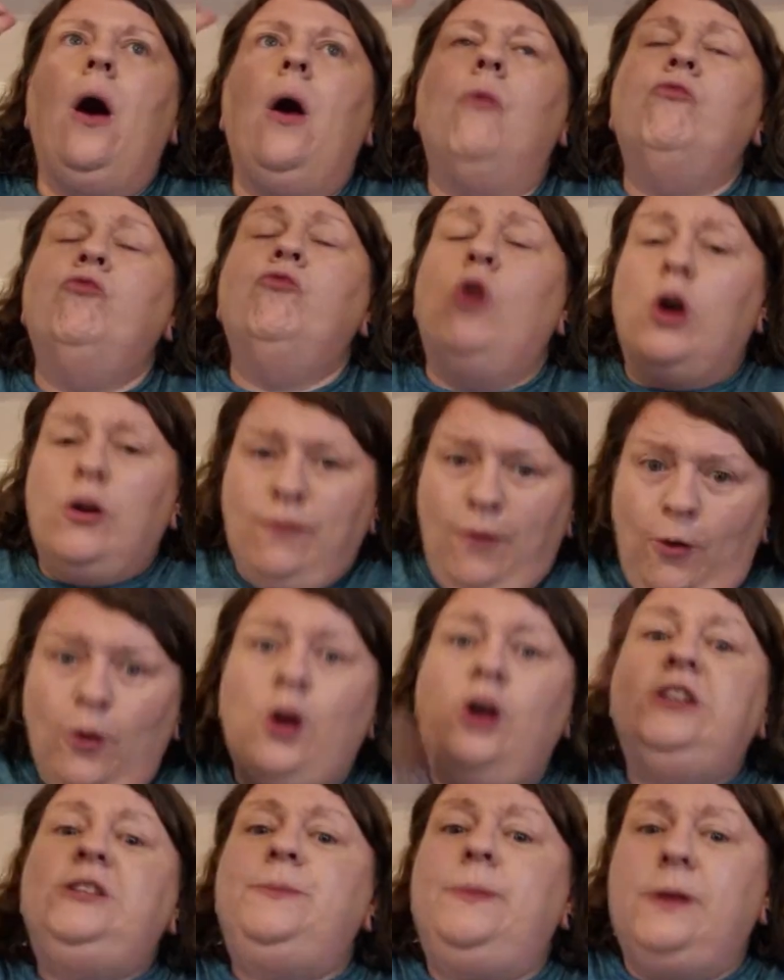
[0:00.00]
Rock and Roller
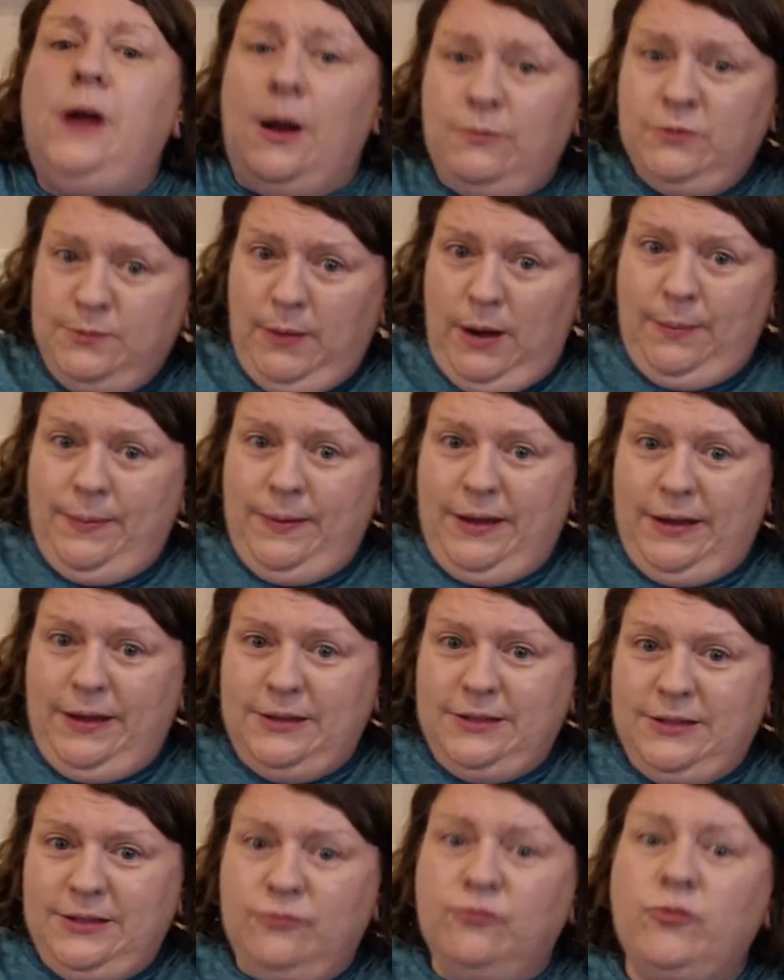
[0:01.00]
Coaster becomes
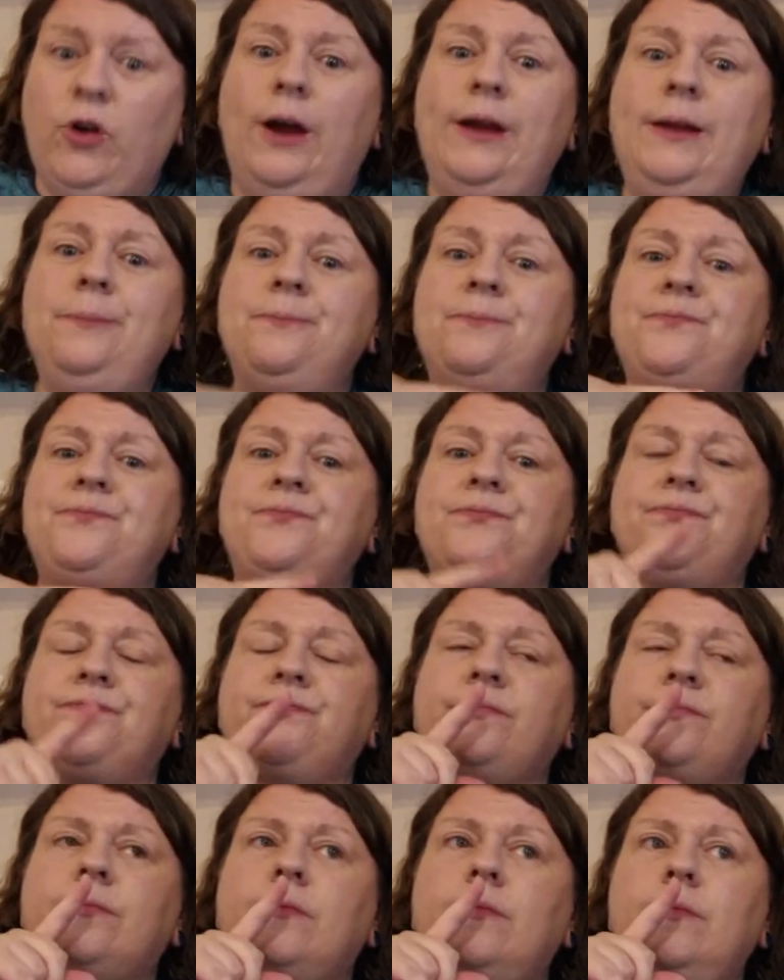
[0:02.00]
Muppets, right?
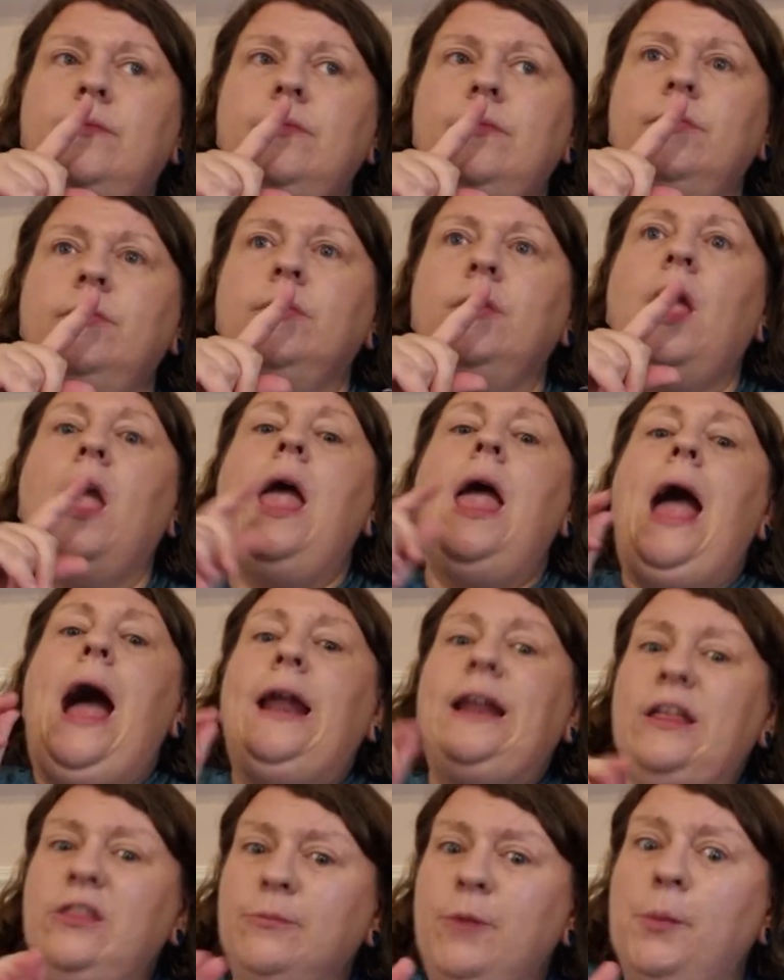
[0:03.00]

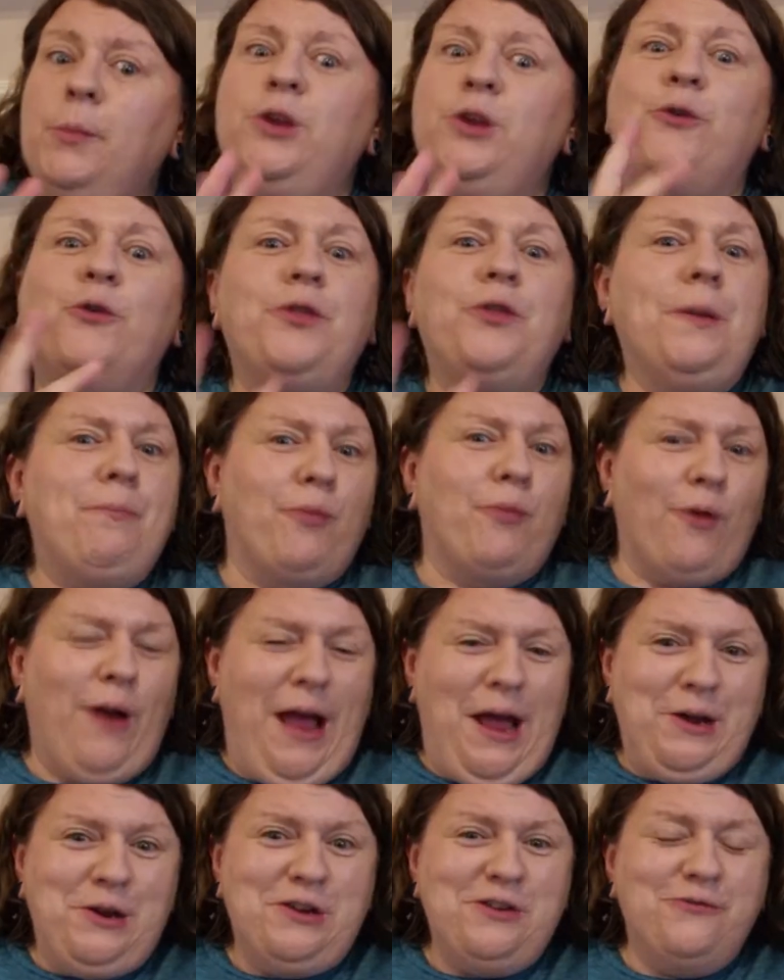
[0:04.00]
And at the moment, you've got the
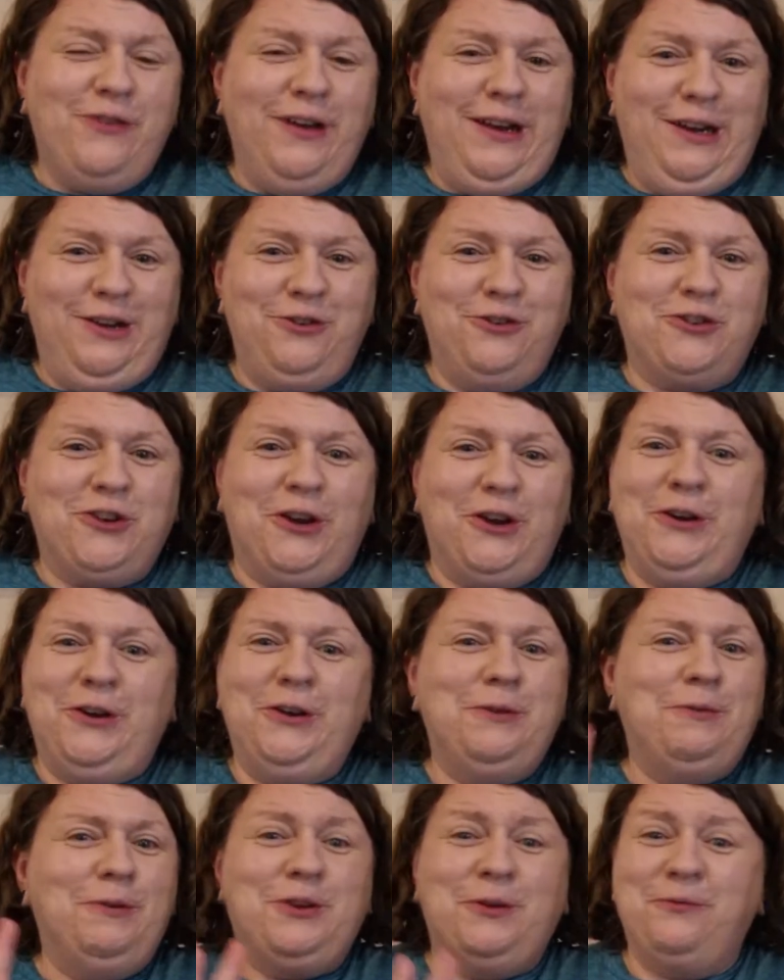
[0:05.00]
brand new Villain show,
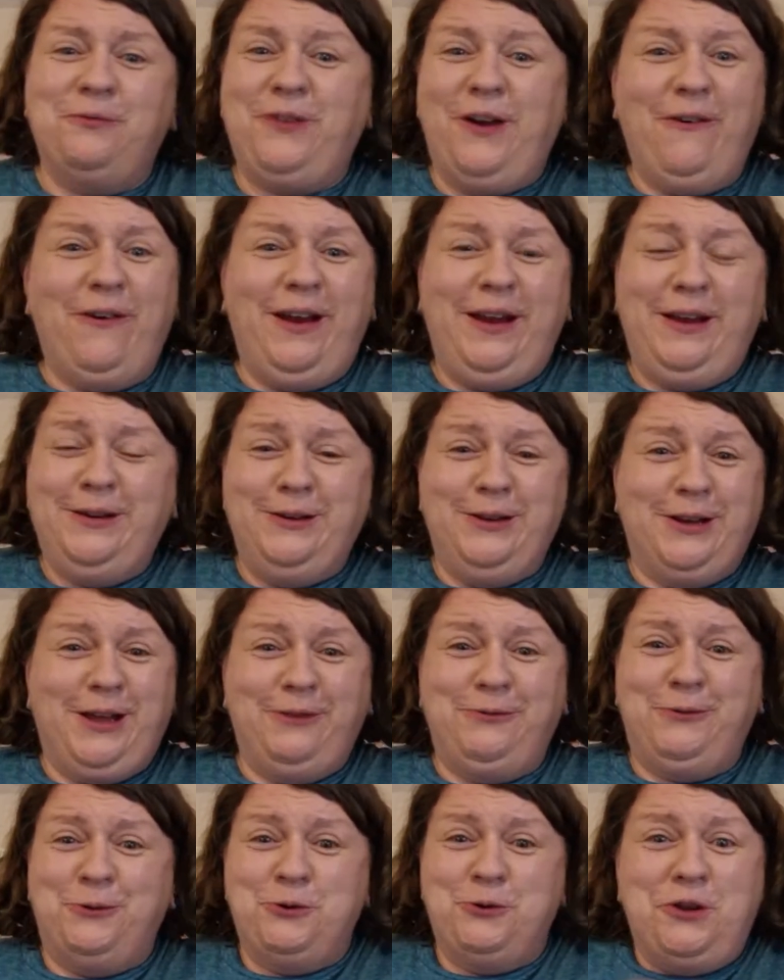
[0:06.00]
which I'm very looking
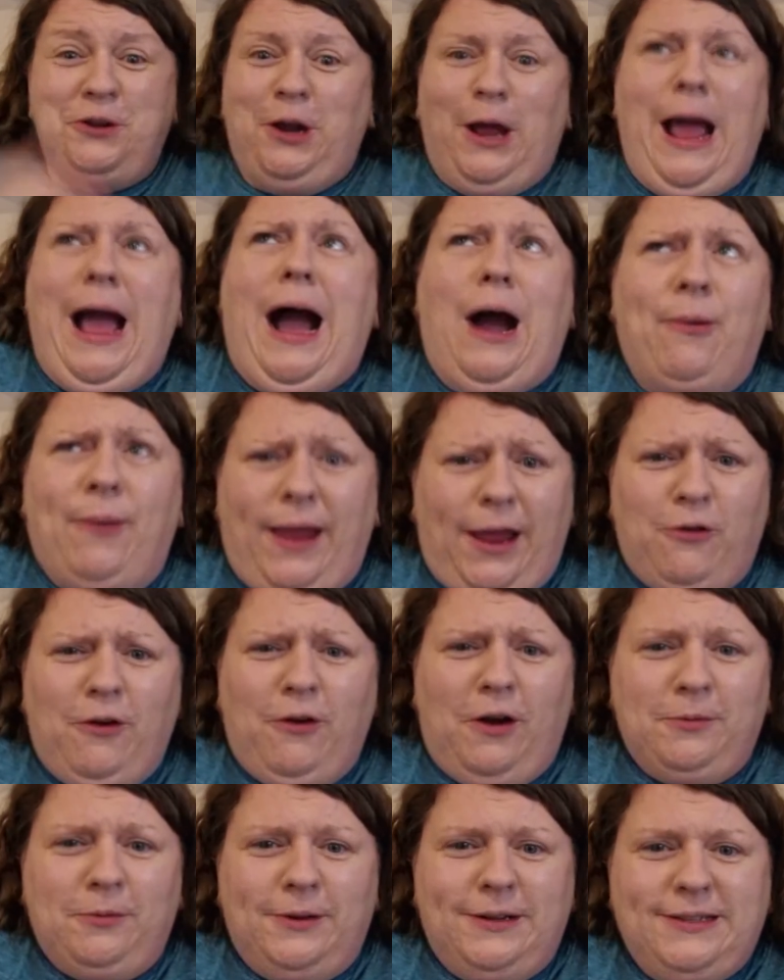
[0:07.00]
forward to. Like, how
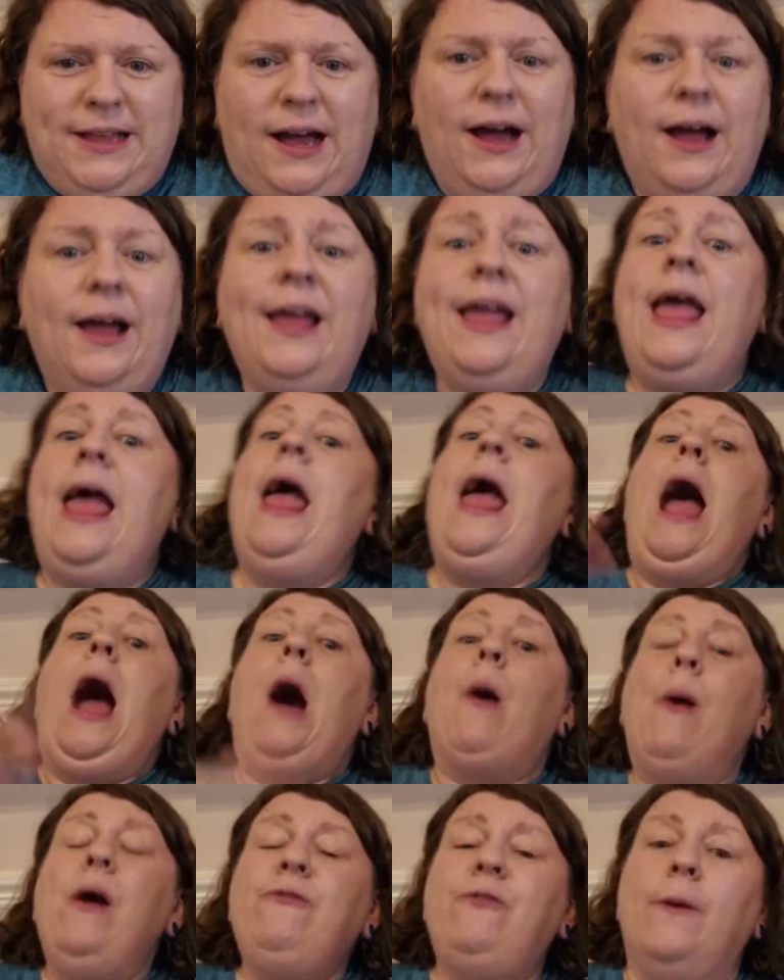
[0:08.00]
incredible is that? However,